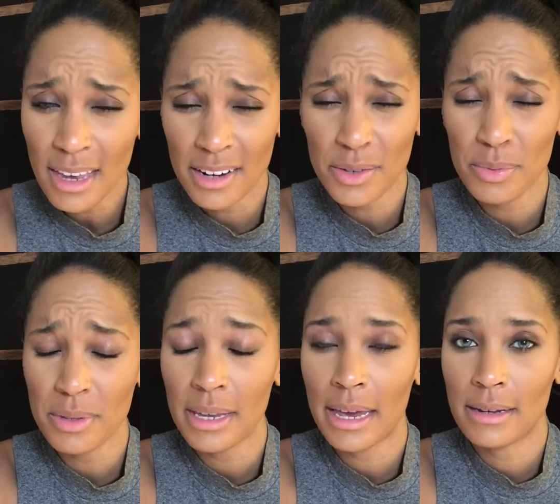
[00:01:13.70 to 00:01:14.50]
I just
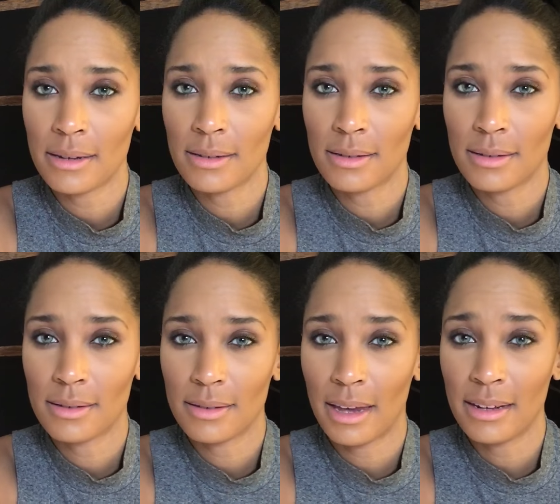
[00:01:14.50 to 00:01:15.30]
really had to,
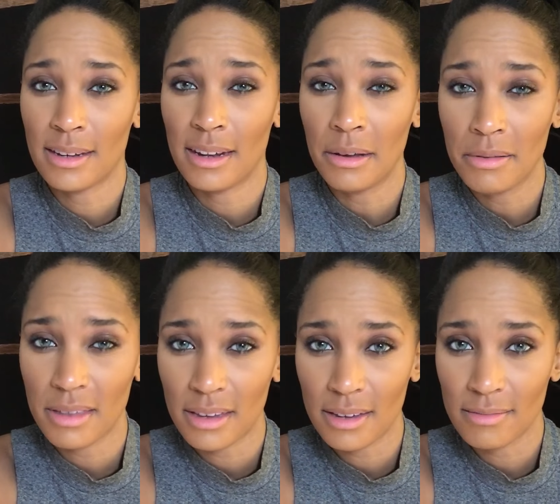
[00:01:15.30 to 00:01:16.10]
I had to get
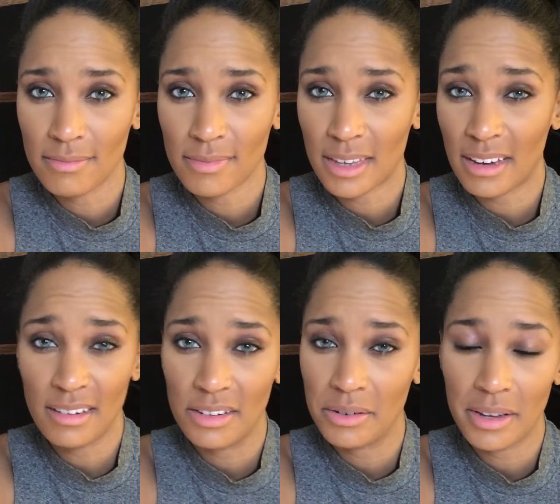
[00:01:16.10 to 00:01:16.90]
healthy. I
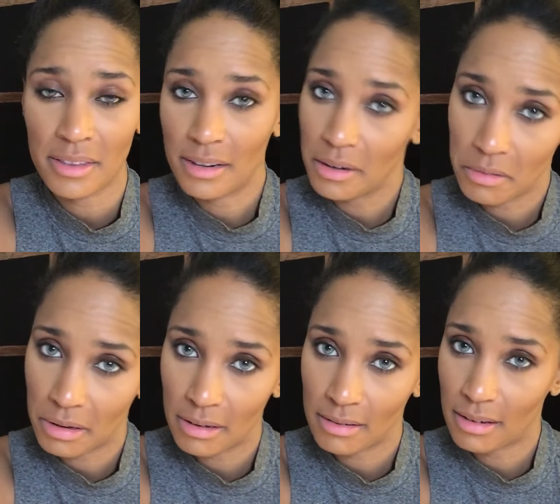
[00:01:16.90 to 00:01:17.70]
couldn't do nothing
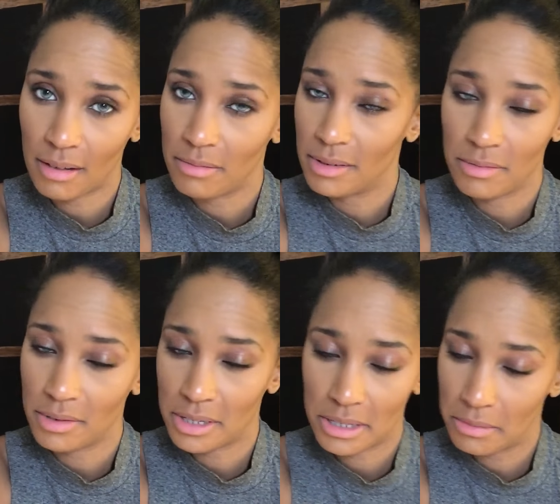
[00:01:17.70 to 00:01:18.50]
anyway. Y'all wouldn't
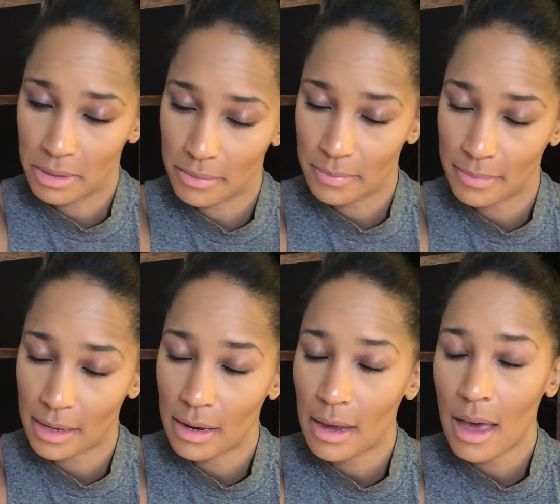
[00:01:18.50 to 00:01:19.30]
want to see me
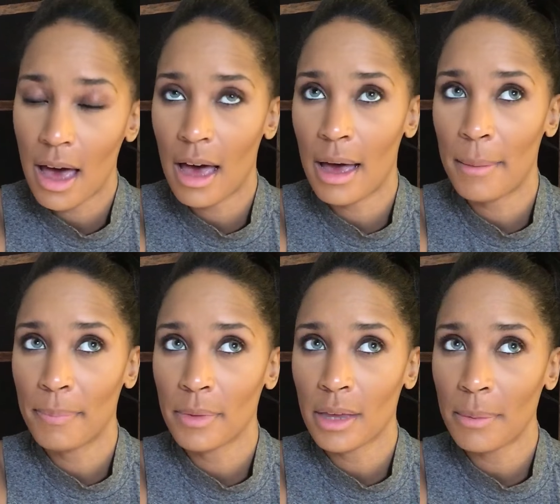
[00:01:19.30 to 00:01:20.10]

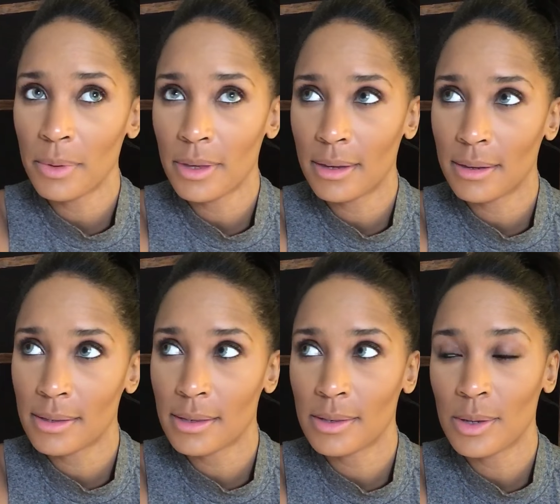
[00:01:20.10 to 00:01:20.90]
um couple
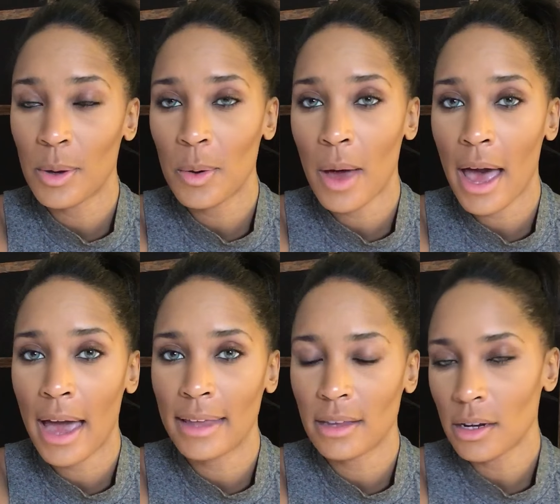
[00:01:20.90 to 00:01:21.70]
things so
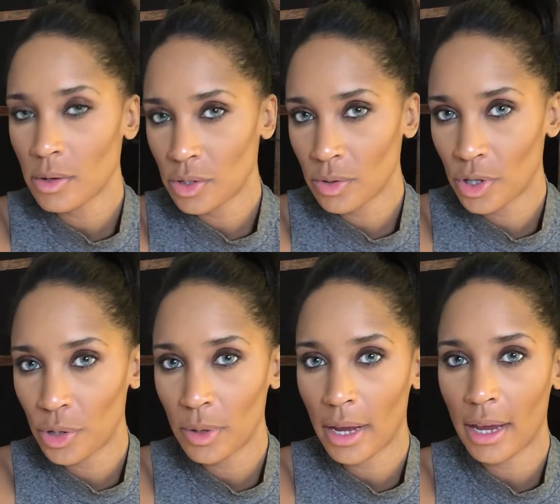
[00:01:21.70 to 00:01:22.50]
i thought i'd do a
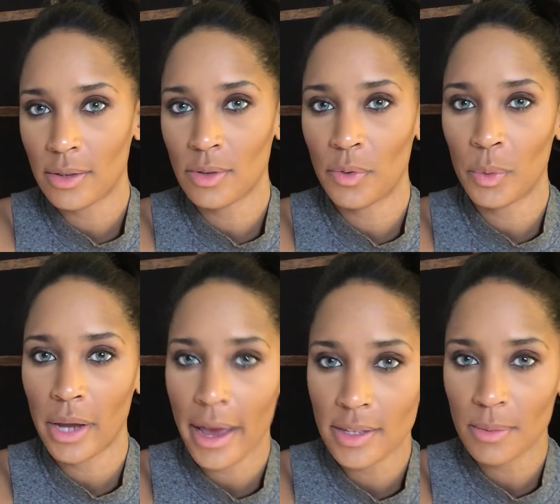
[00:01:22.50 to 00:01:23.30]
Q and A. so if you
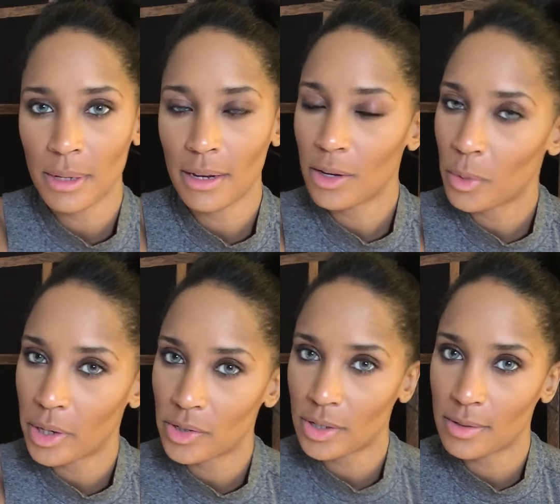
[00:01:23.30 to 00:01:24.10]
want to ask me any
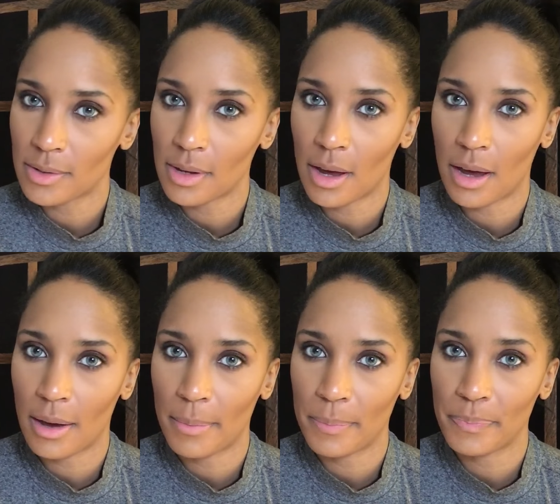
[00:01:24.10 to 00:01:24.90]
questions
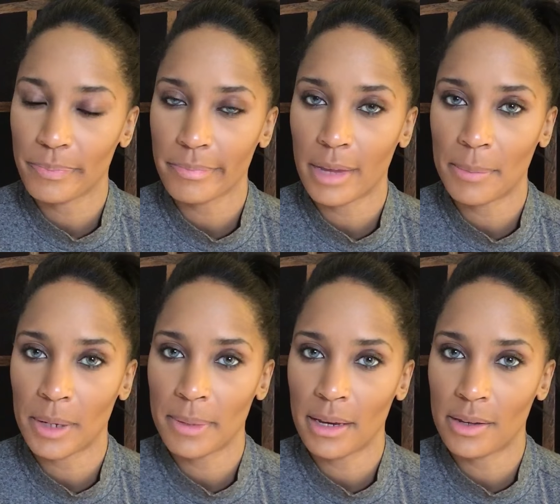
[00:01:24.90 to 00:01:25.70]
um I'm
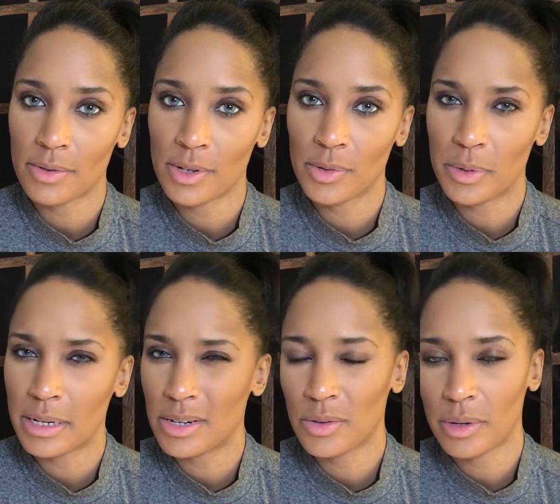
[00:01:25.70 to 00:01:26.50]
going to be answering
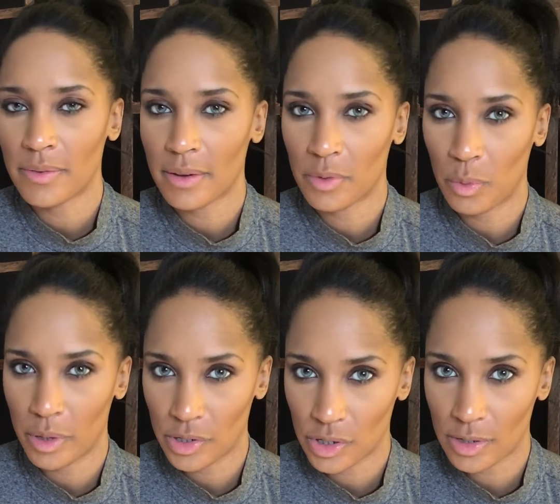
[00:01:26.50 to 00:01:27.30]
20 to 25
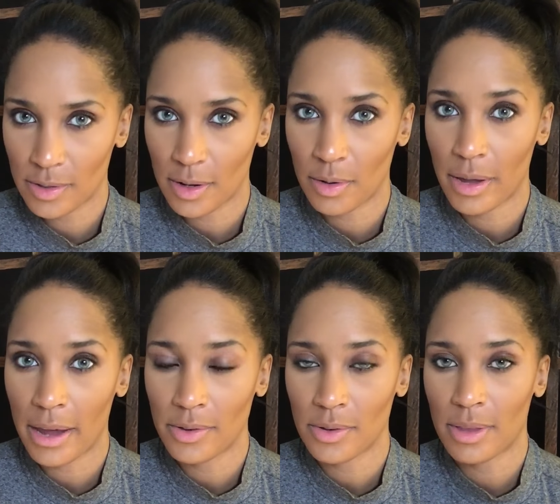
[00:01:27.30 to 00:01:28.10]
questions, and I'll
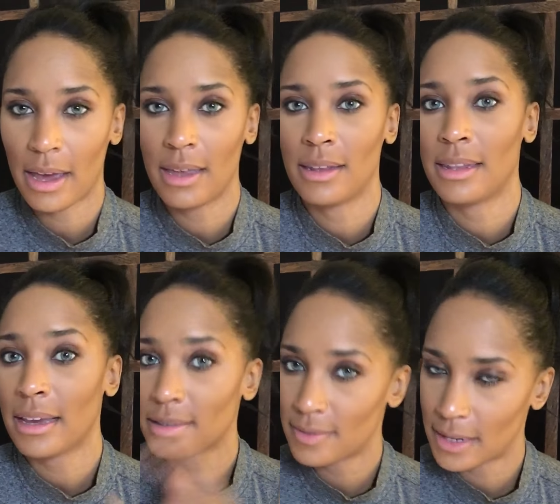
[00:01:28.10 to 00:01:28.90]
answer that in the
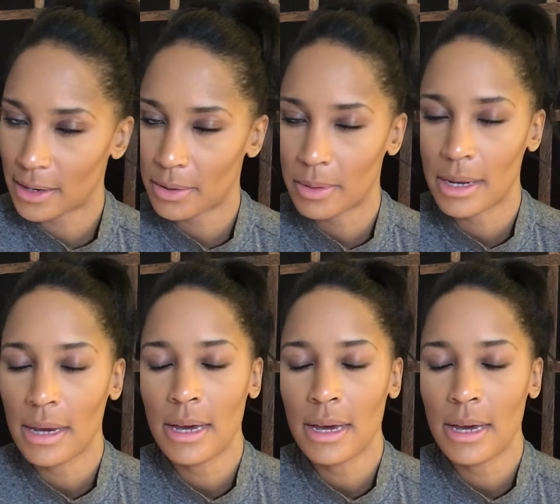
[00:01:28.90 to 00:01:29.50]
next video.